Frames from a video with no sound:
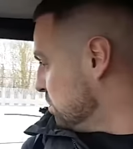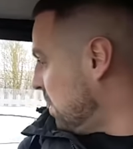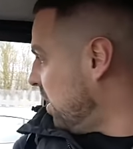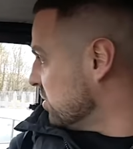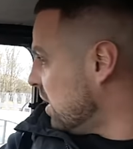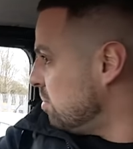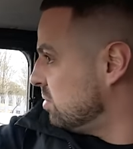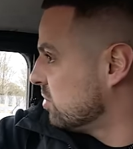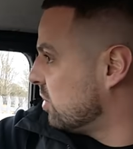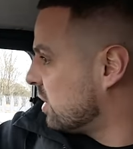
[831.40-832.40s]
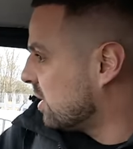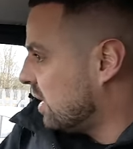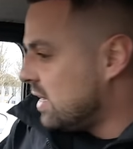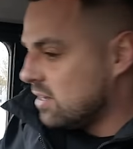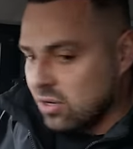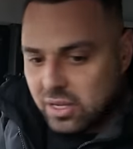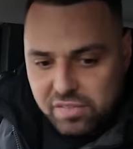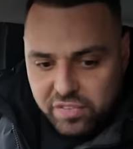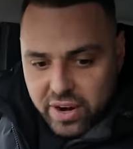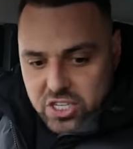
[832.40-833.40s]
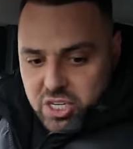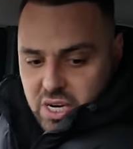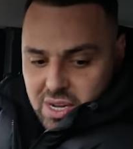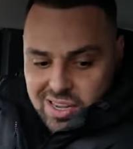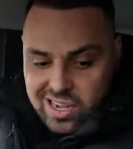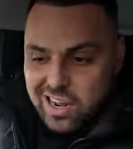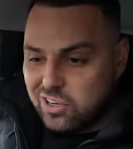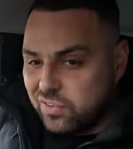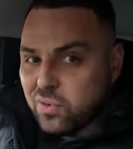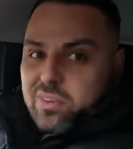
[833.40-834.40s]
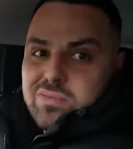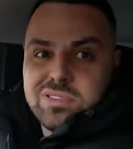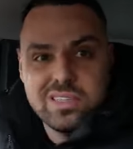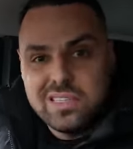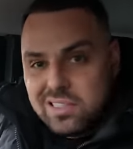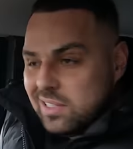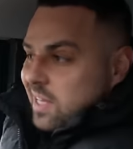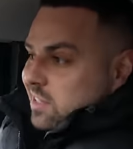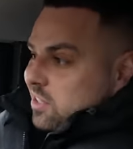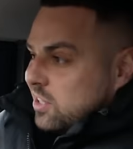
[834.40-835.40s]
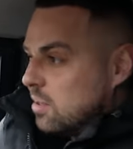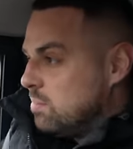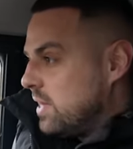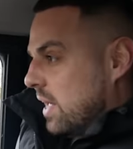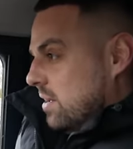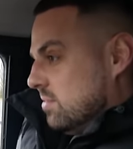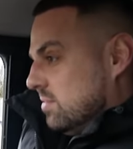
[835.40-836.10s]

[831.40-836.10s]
was parked up, it was looking clean, looking fresh, and I just thought, let's just jump in it,